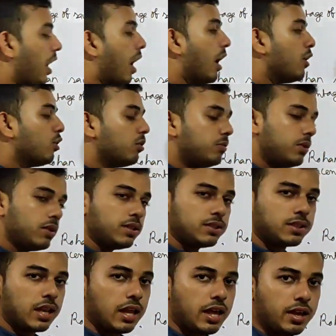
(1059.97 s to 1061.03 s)
I hope this
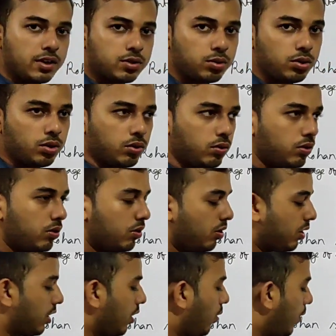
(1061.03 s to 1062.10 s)
is clear to you.
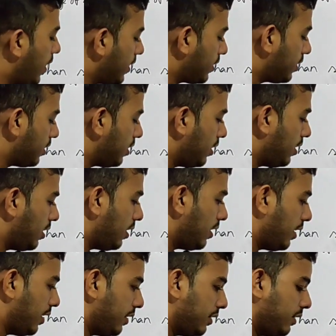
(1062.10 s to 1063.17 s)
Okay, what
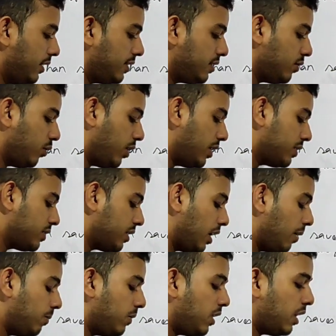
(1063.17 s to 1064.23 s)
this was
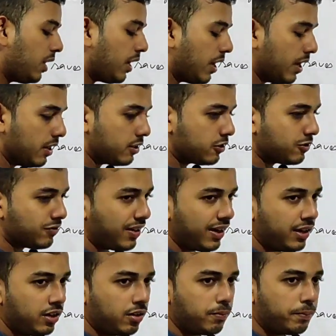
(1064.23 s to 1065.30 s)
same thing as
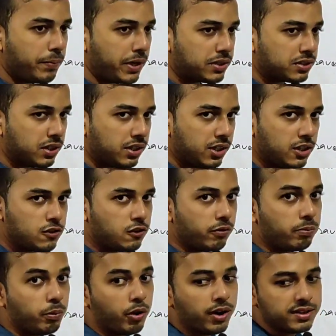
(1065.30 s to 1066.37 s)
find percentage
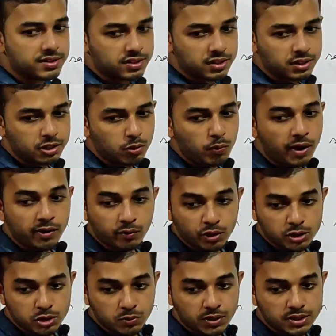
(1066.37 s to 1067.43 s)
of boys, isn't it? One
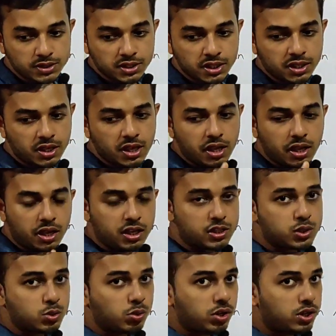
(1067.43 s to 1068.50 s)
question was there, a
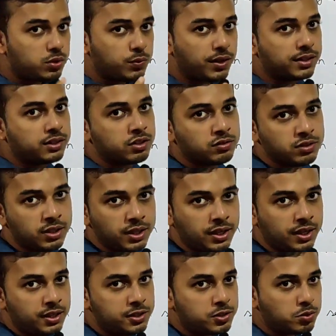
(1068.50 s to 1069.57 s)
school has
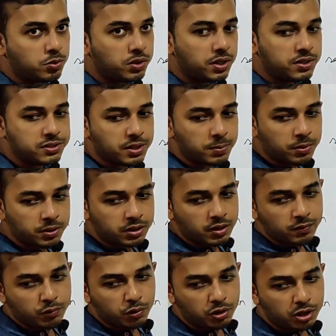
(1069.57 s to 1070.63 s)
1800 students, among
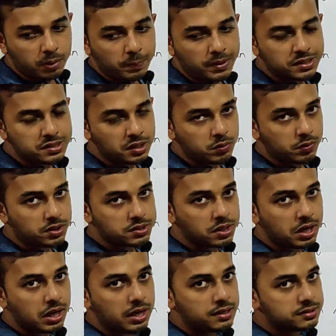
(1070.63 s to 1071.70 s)
them 40% was
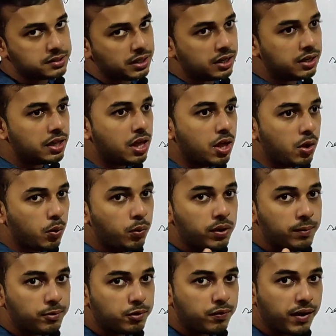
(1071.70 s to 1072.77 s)
girls, and we
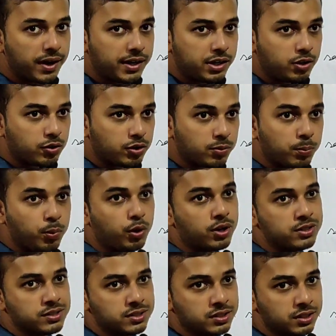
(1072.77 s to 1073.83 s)
have to find out the
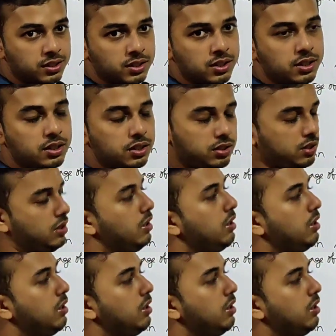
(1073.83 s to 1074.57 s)
boys, isn't it?